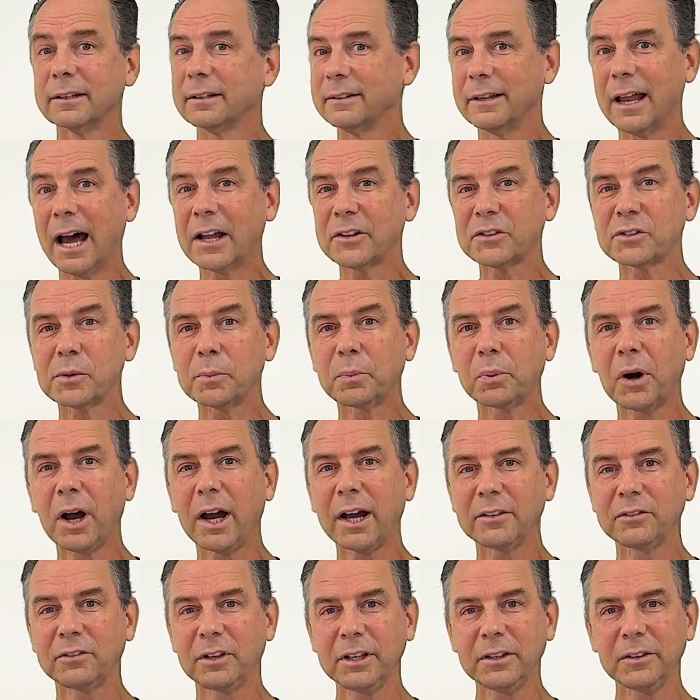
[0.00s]
Not
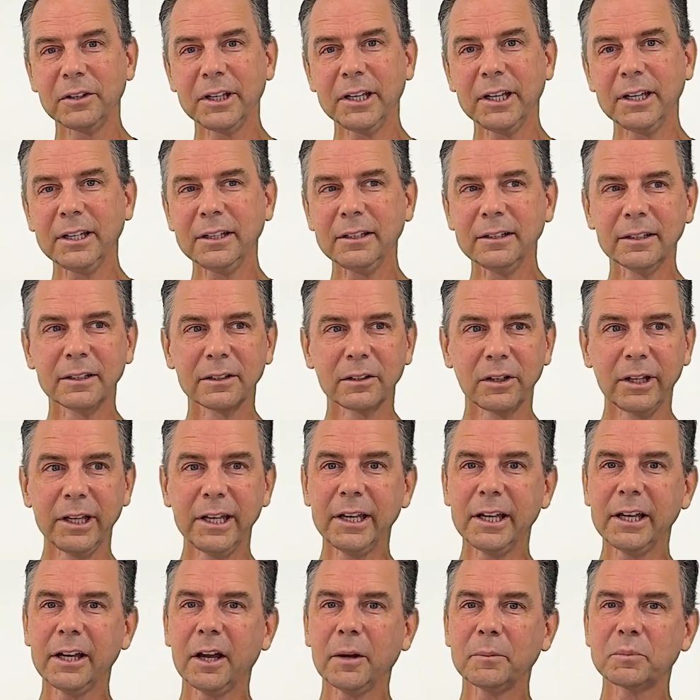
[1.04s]
surprisingly,
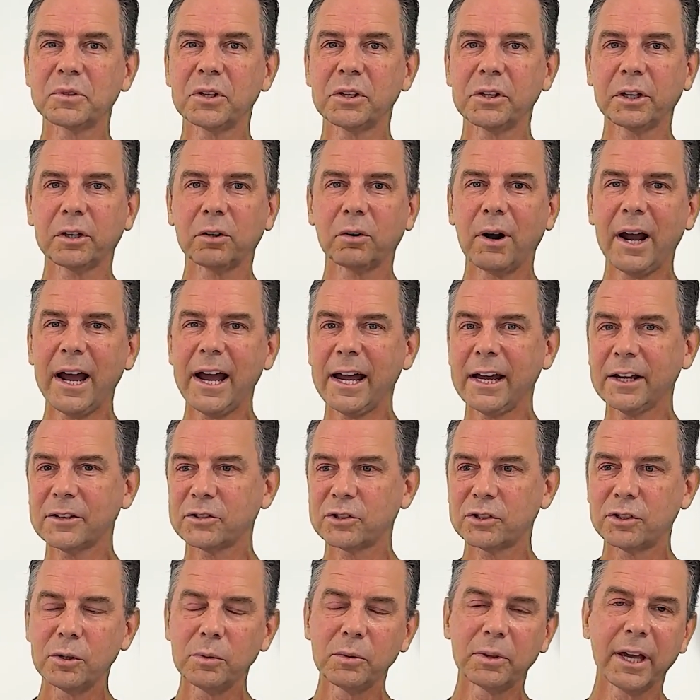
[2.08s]
leading up to the
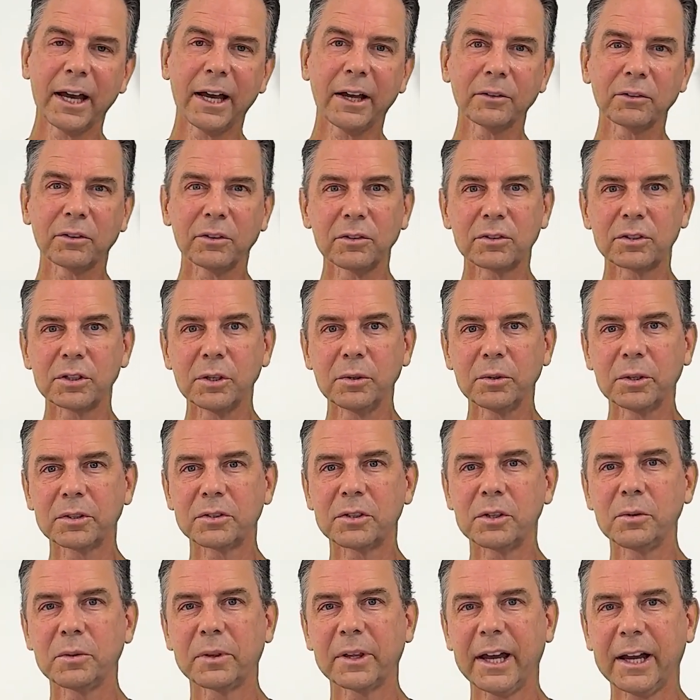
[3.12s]
crash 2002 to
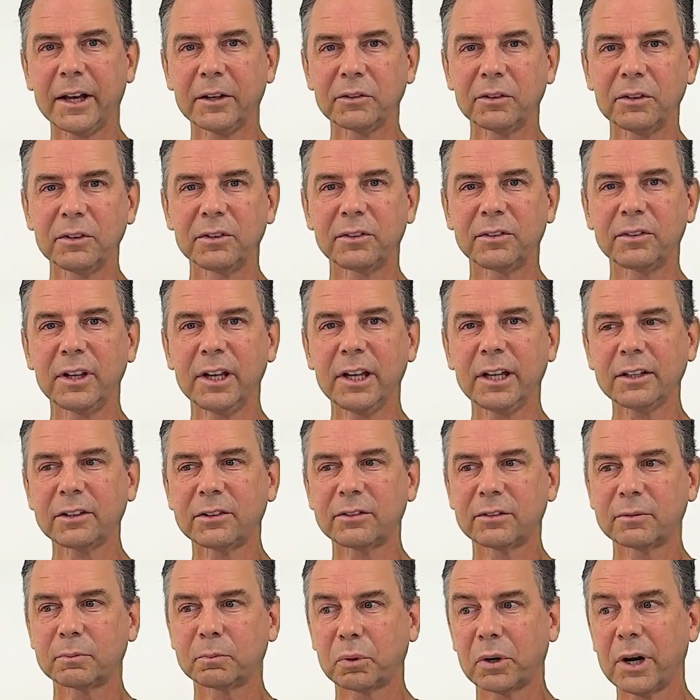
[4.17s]

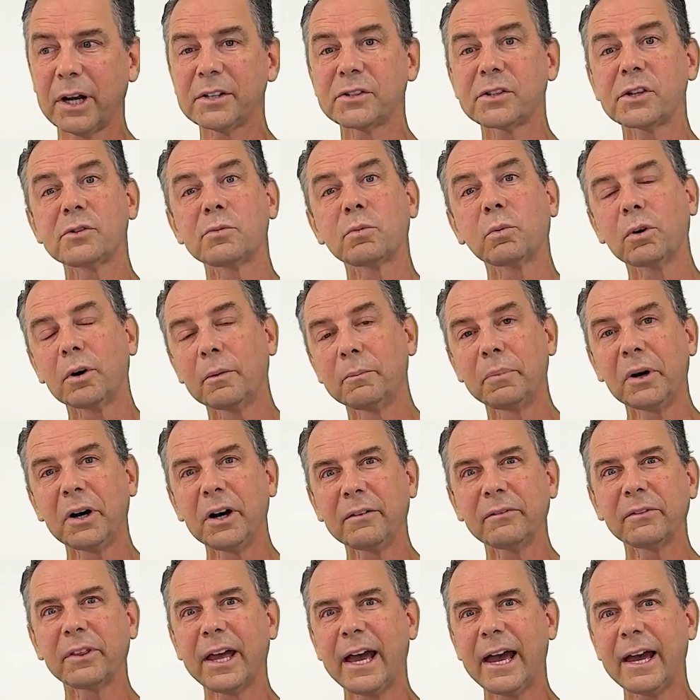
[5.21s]
2006, prices were
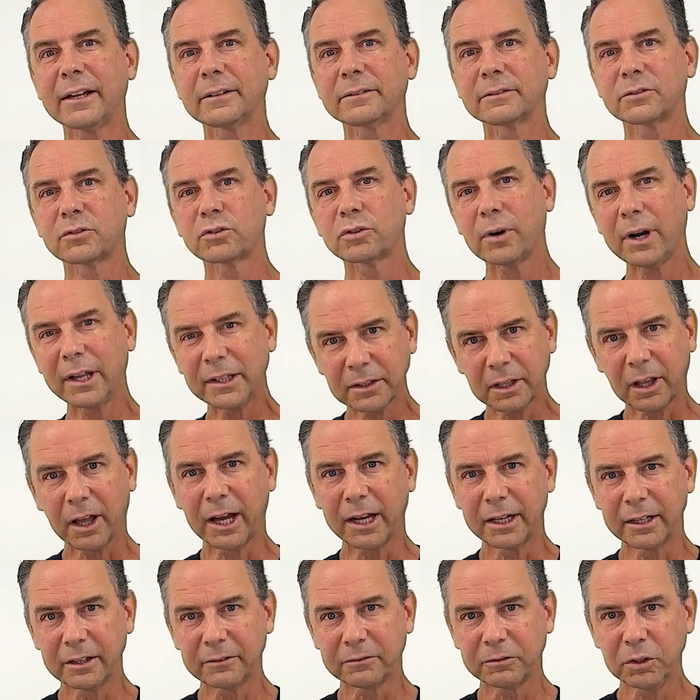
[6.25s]
above that trend
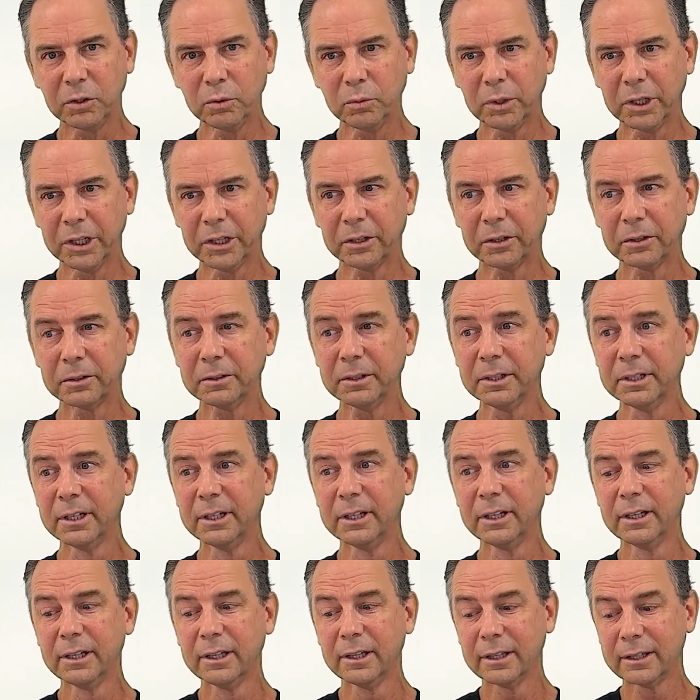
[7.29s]
line, if you will.
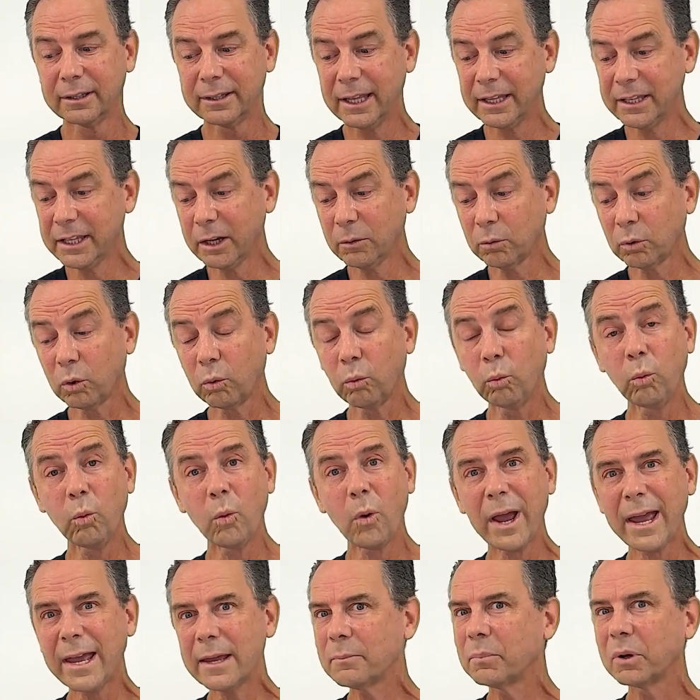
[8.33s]
Then they were
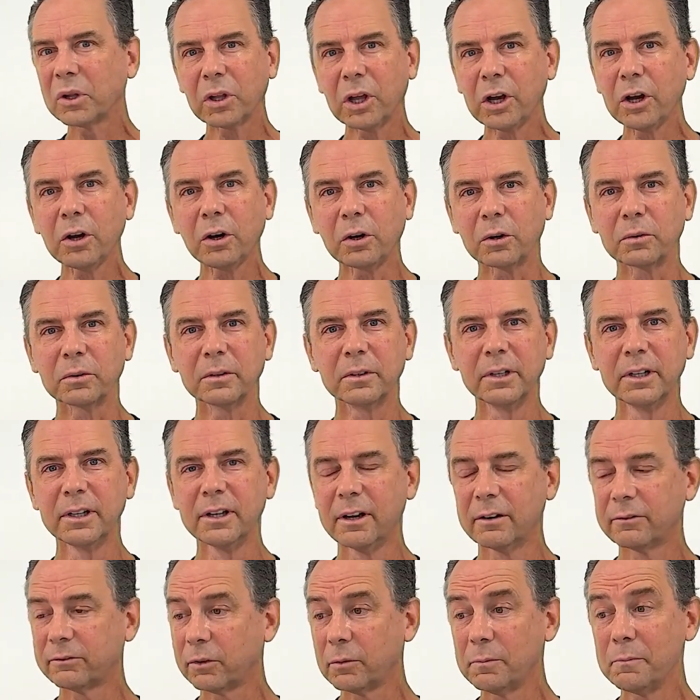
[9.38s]
way below
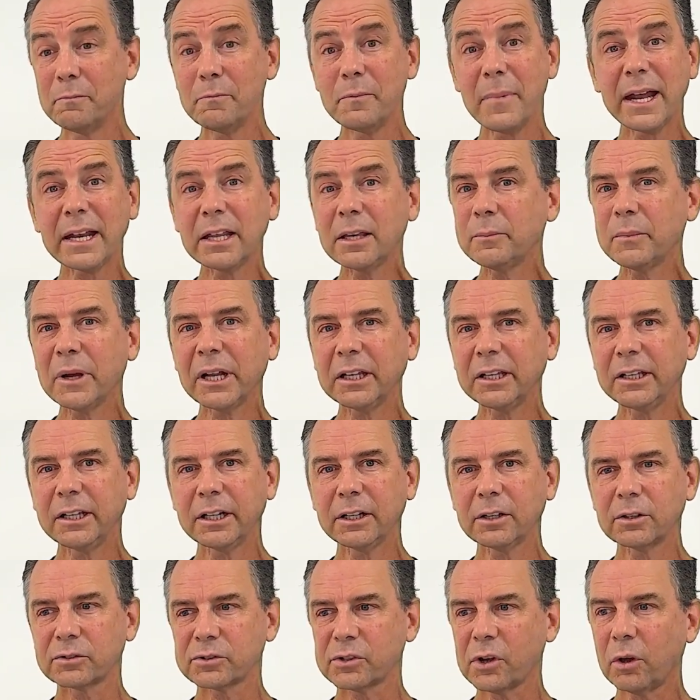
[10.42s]
for many, many
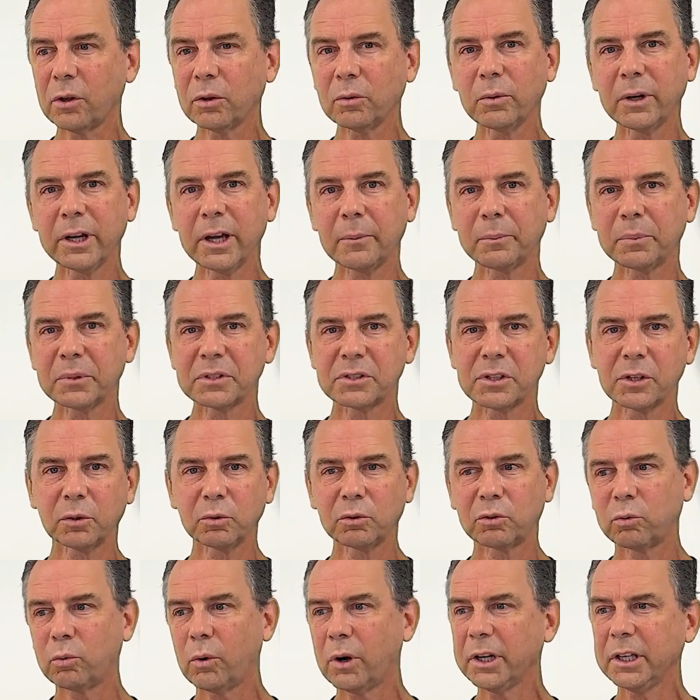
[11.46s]
years, all the way up until
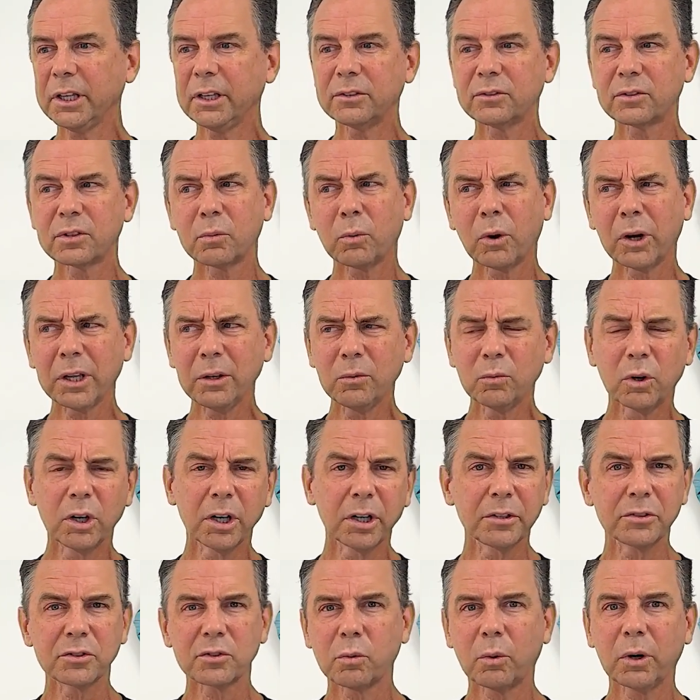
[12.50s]

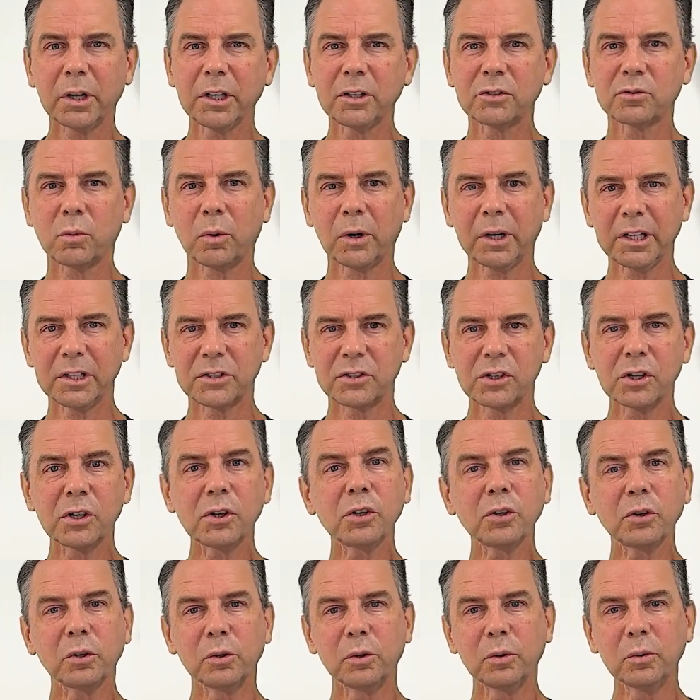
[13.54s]
2021,
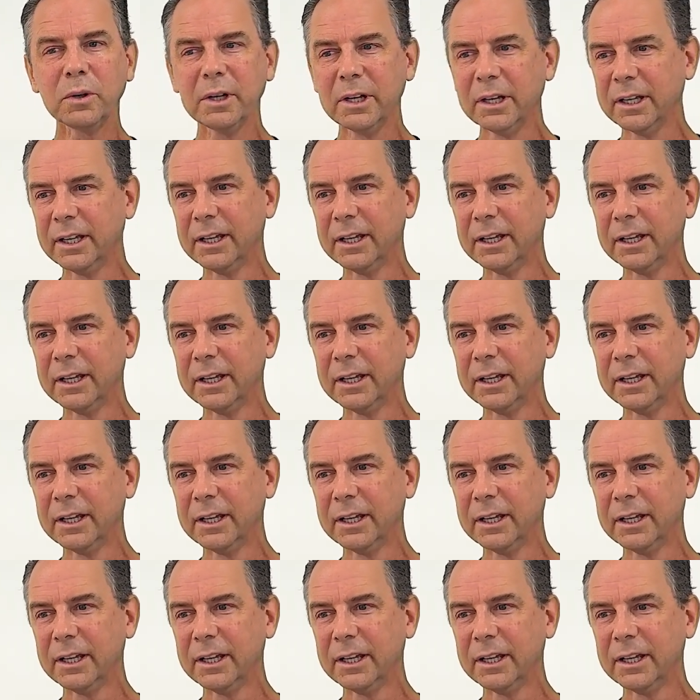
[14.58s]
2022,